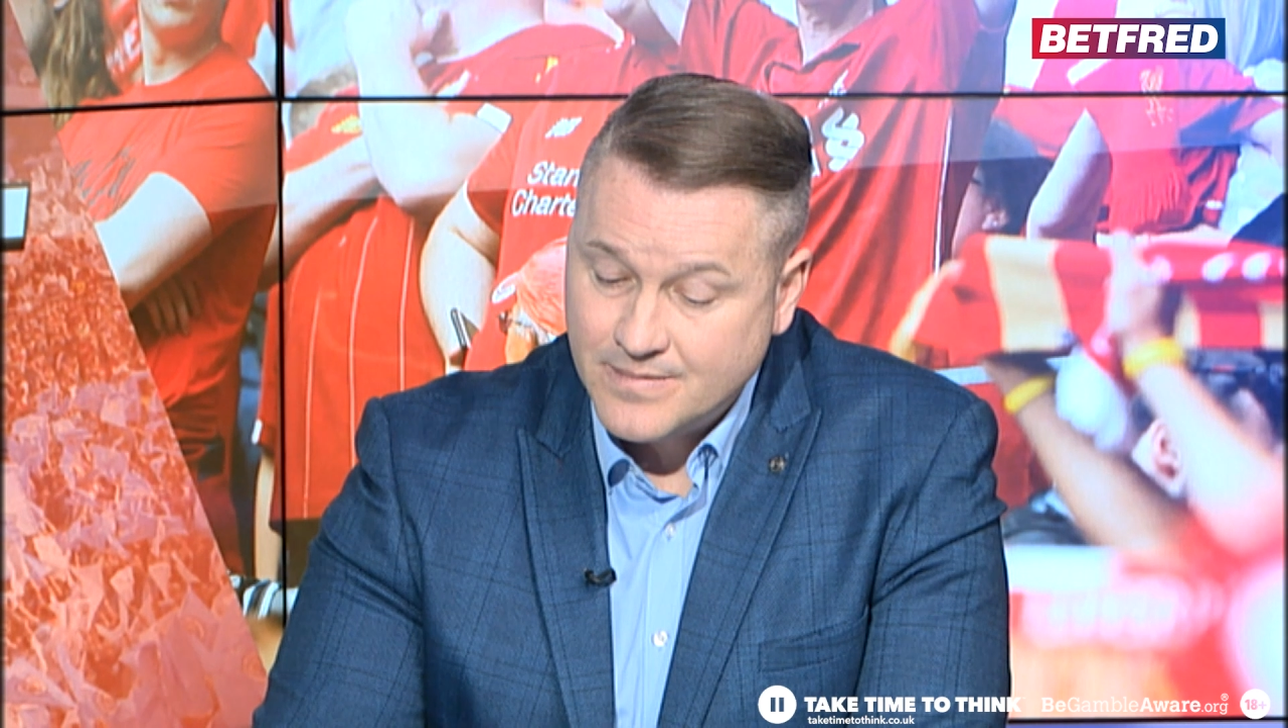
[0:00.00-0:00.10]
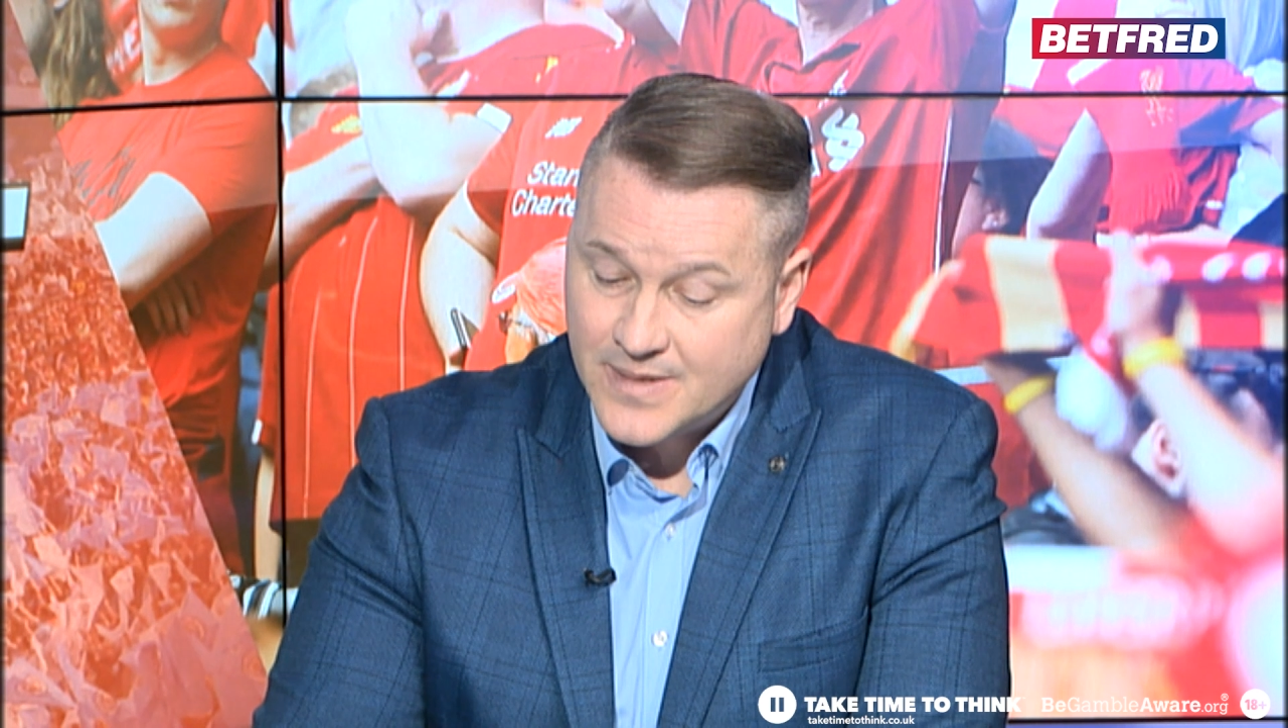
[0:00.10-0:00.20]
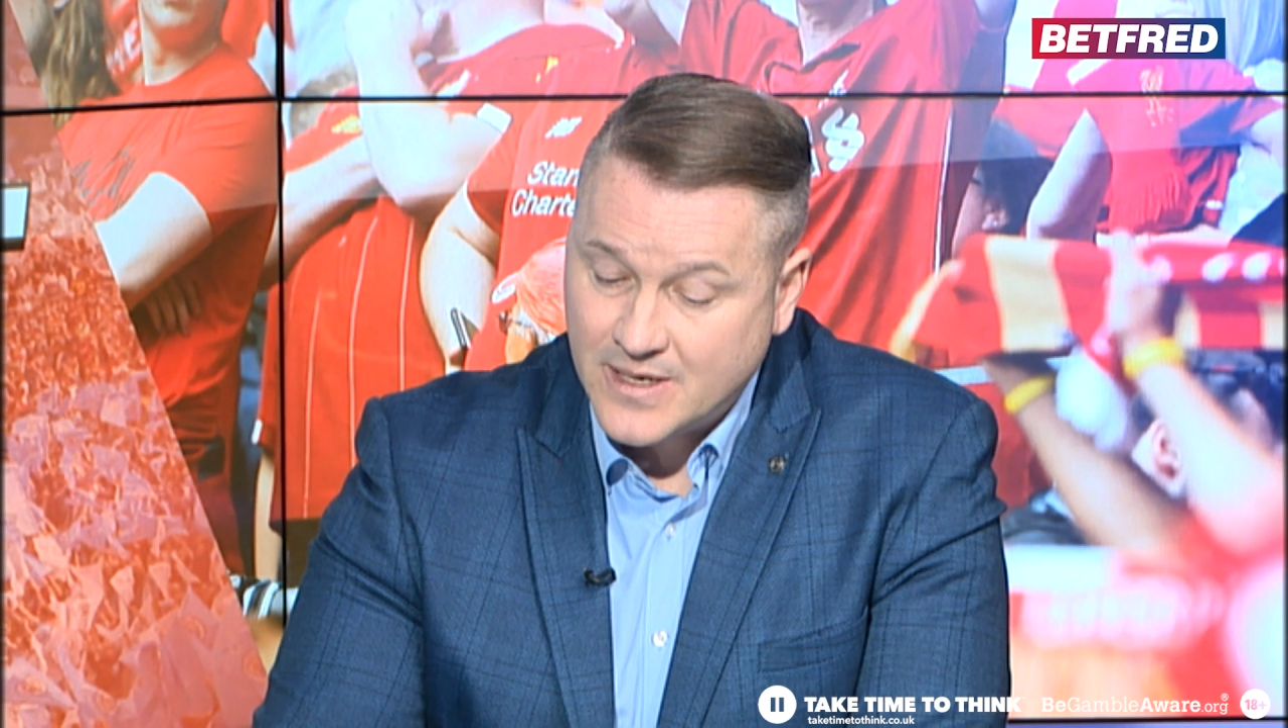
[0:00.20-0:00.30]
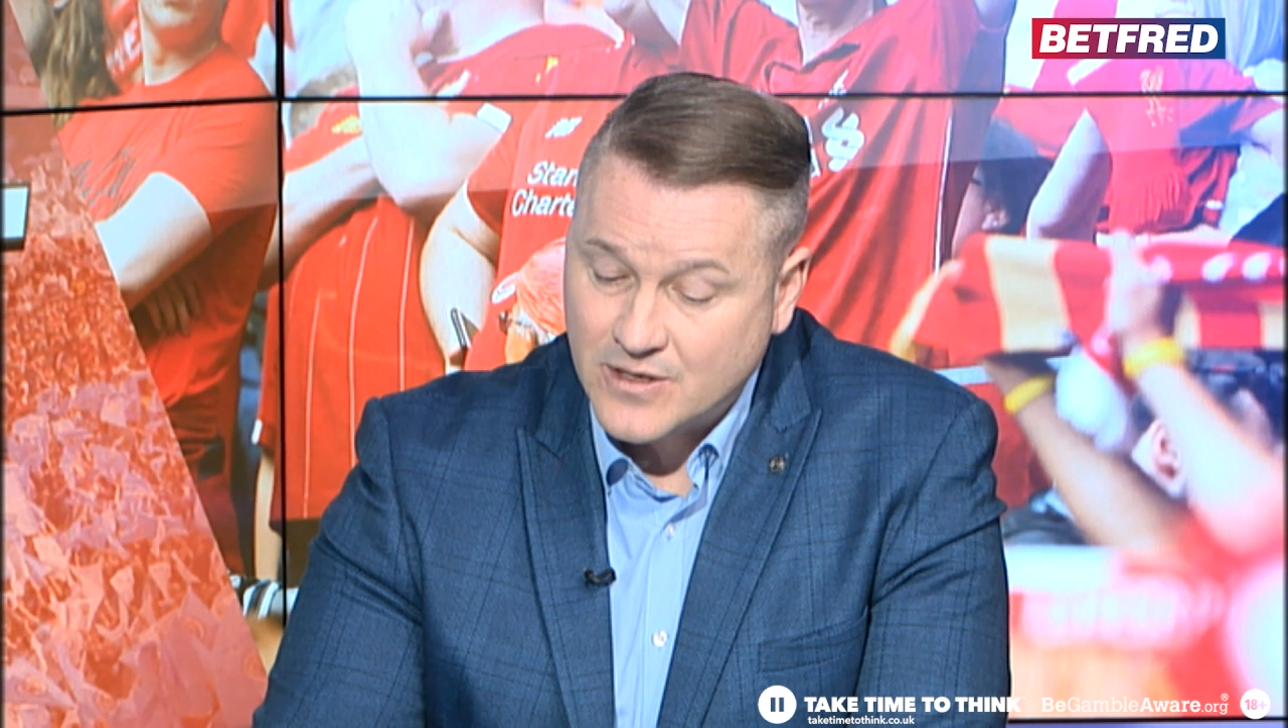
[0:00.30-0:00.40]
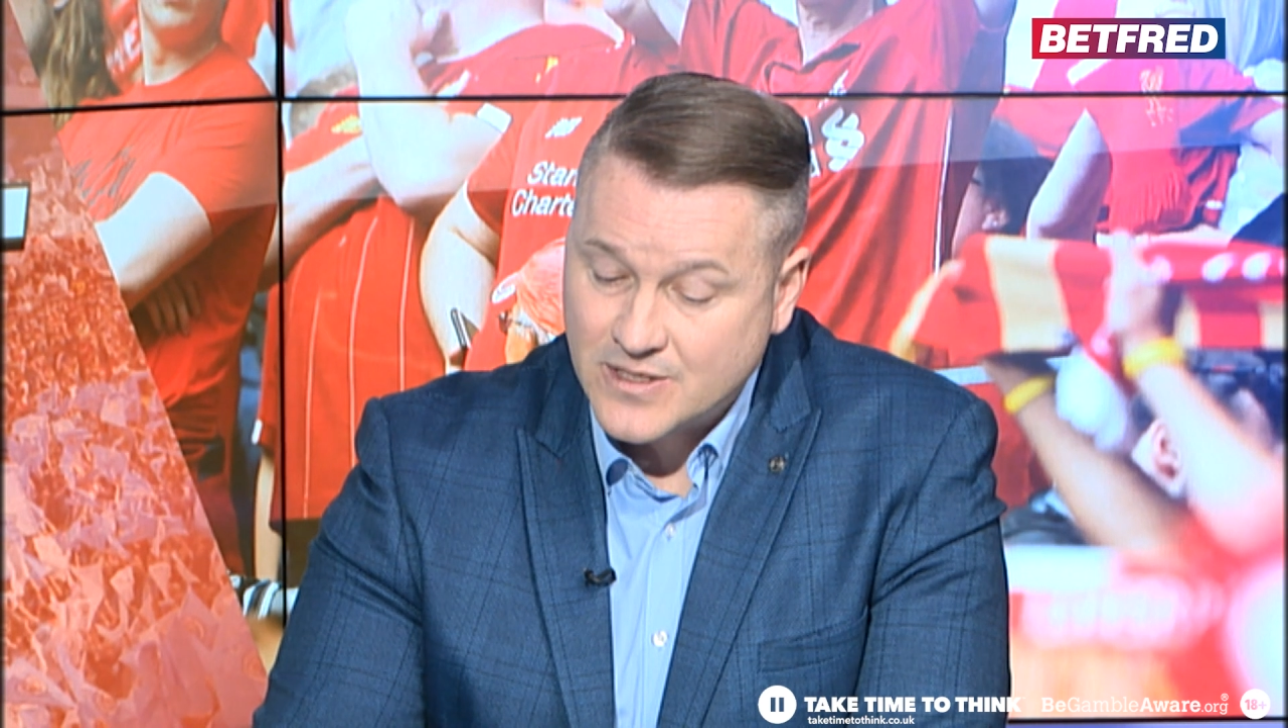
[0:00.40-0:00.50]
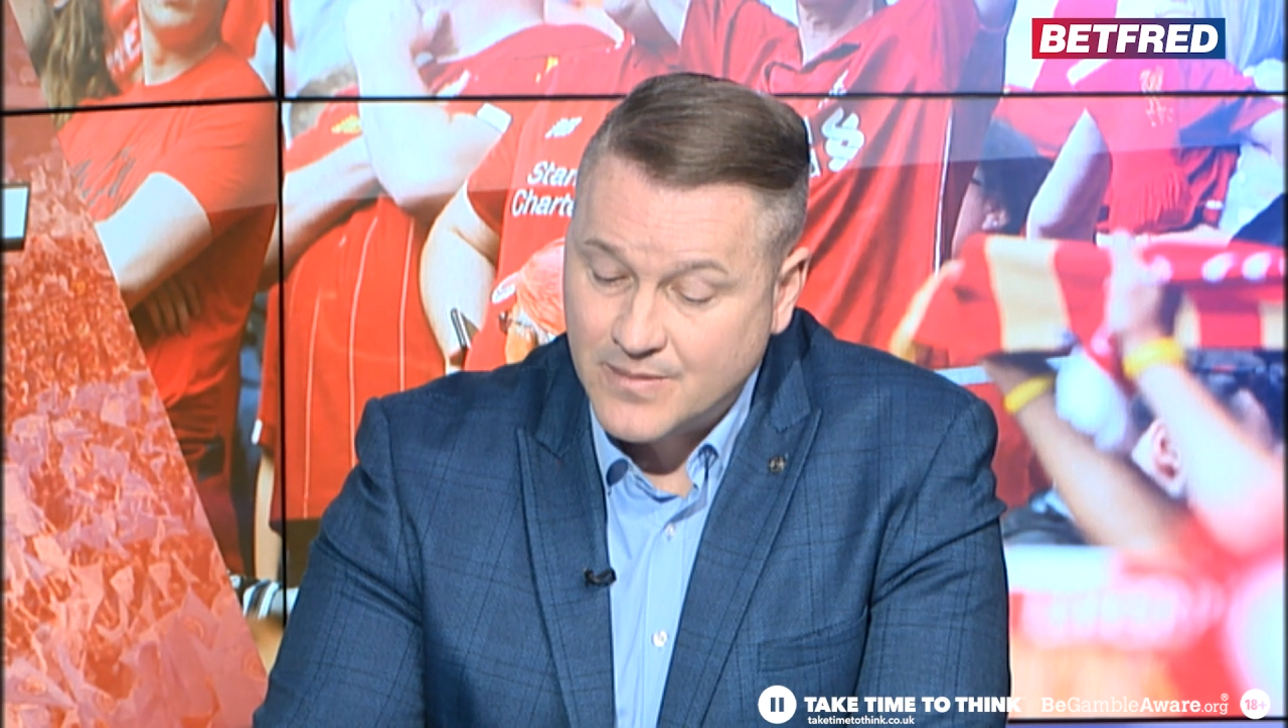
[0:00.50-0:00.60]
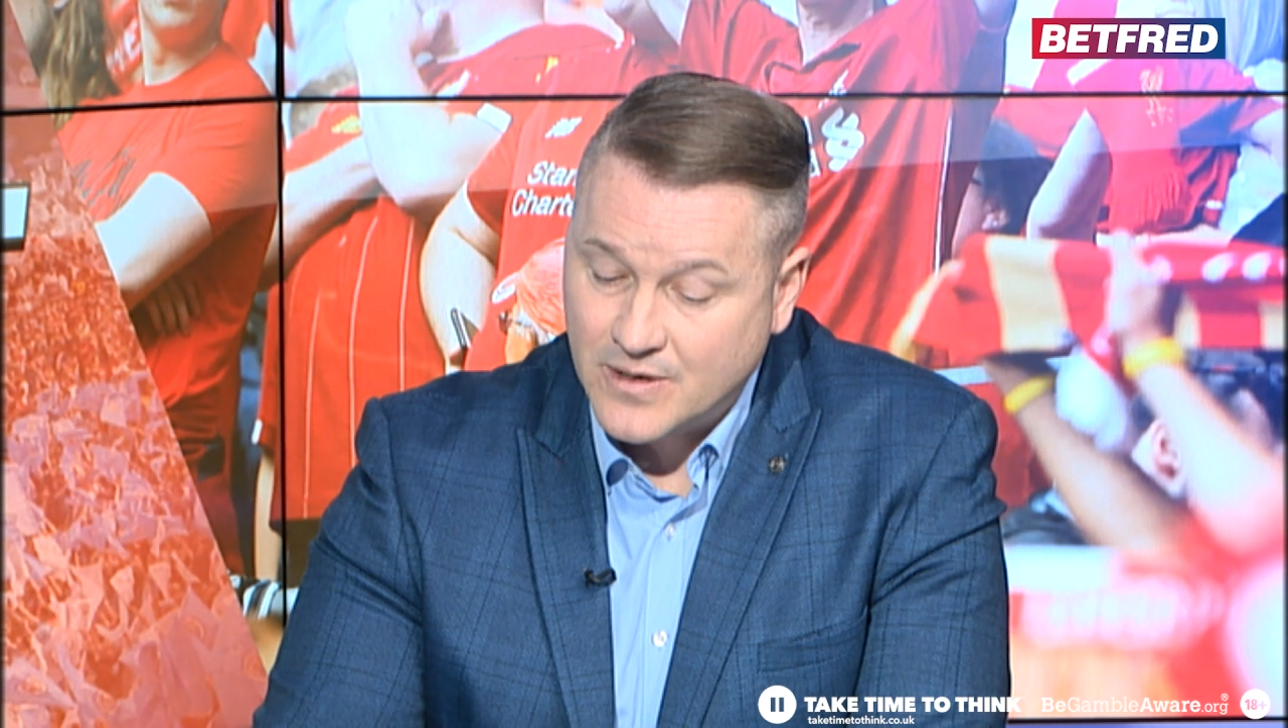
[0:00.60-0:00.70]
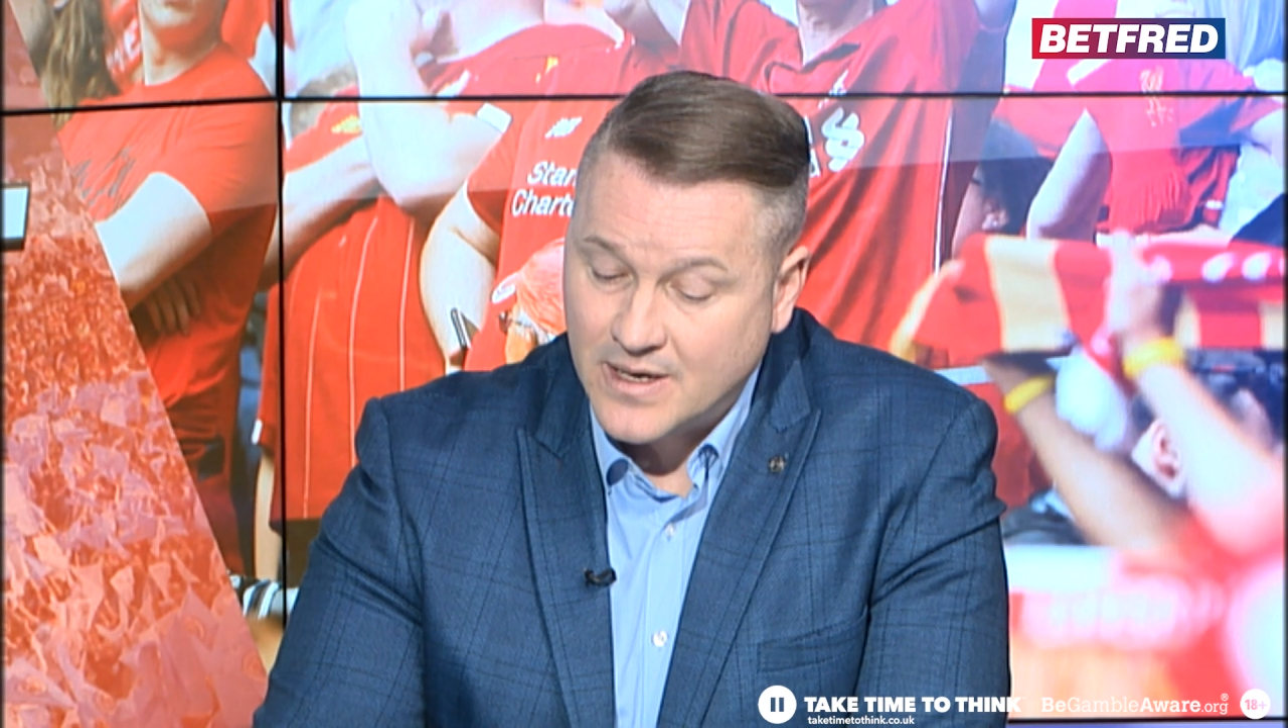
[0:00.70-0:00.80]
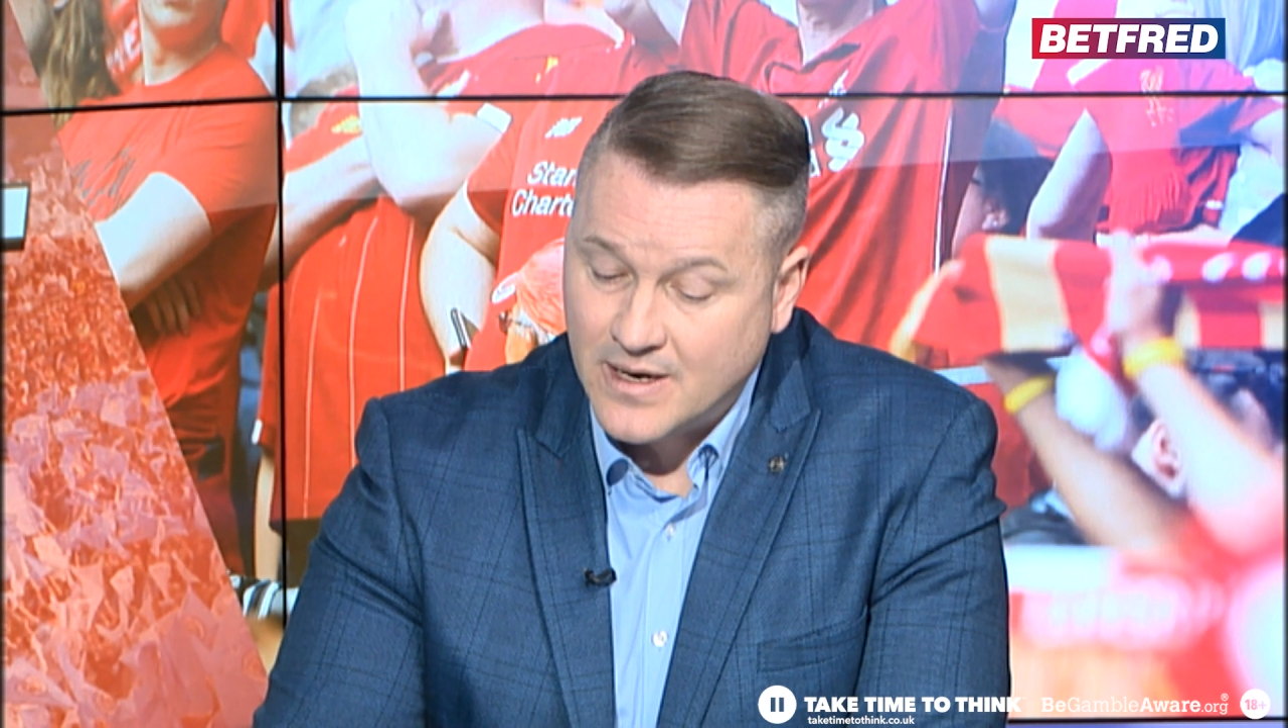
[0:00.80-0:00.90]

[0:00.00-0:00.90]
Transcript: because I'm looking